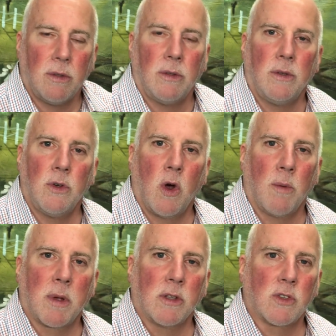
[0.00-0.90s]
new
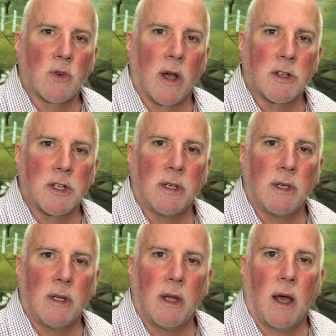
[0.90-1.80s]
home
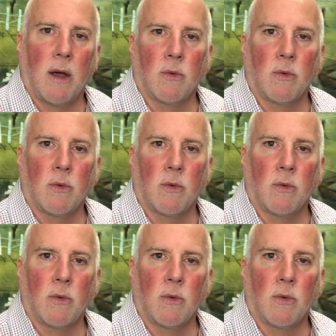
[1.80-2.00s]
construction uh,